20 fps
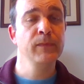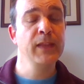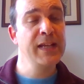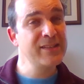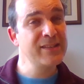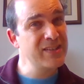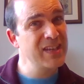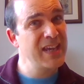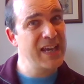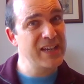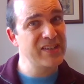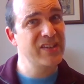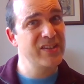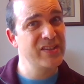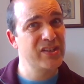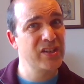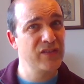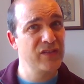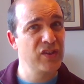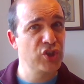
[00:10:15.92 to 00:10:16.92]
That's the
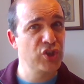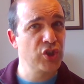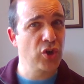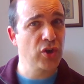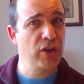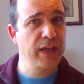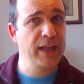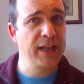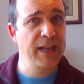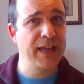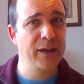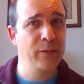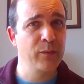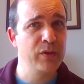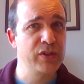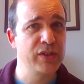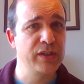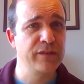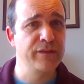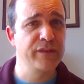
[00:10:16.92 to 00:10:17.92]
essence of the shocking
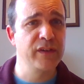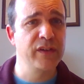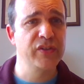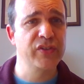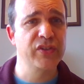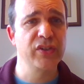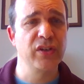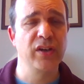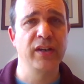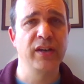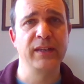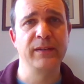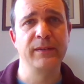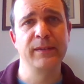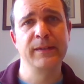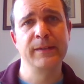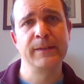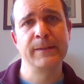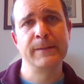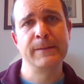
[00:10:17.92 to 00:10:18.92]
language in verse 9.
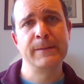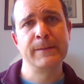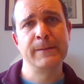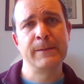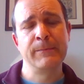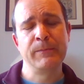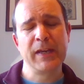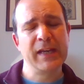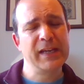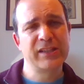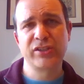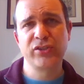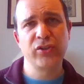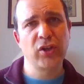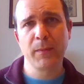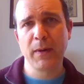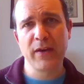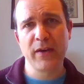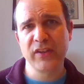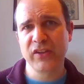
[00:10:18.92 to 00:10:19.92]
It's
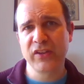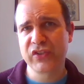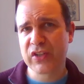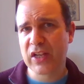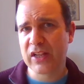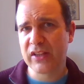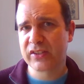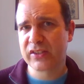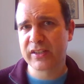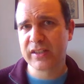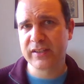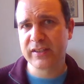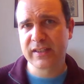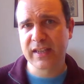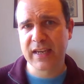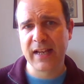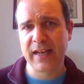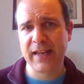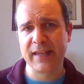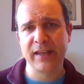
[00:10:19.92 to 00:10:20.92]
not about the senseless
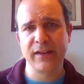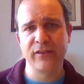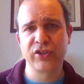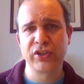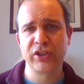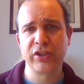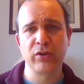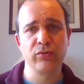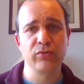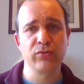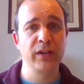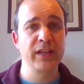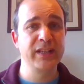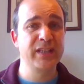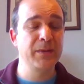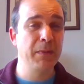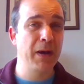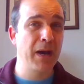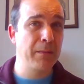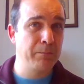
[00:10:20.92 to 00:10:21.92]
killing of children.
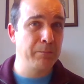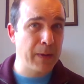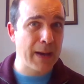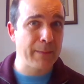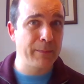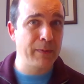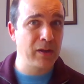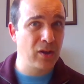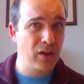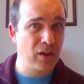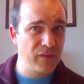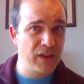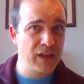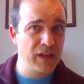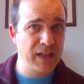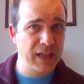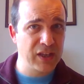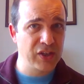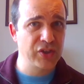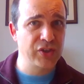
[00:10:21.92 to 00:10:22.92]
It's about Babylon, the
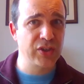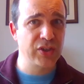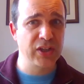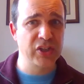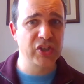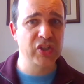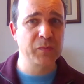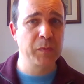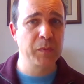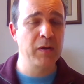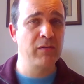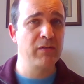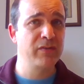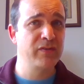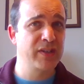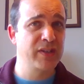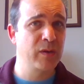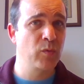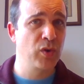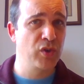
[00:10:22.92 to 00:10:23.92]
nation,
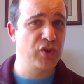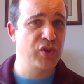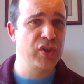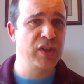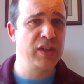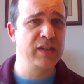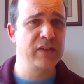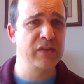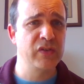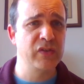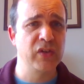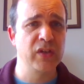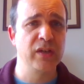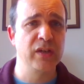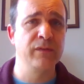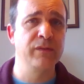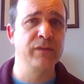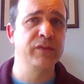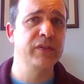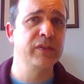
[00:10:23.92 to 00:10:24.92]
experiencing what she
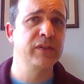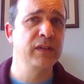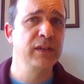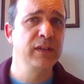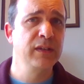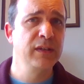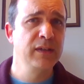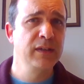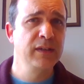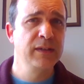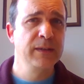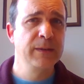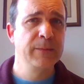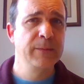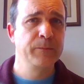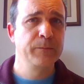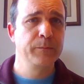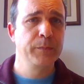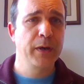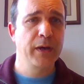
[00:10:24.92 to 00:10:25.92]
deserves.
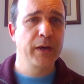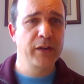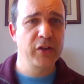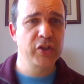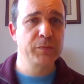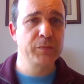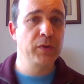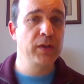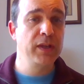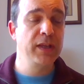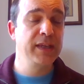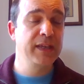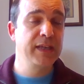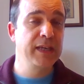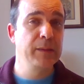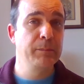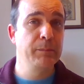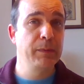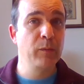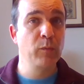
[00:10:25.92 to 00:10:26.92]
Punishment in
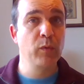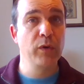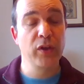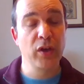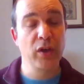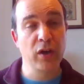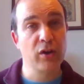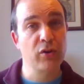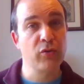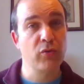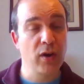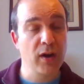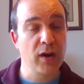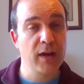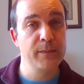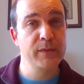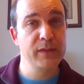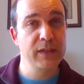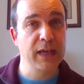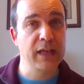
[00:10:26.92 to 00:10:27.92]
keeping with her
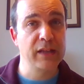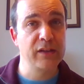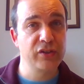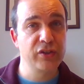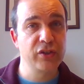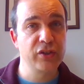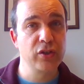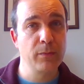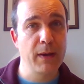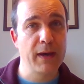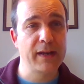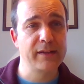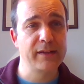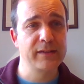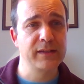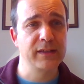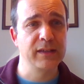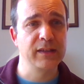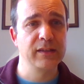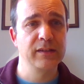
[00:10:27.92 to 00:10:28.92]
crimes against
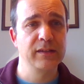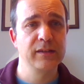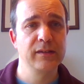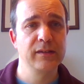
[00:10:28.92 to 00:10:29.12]
humanity.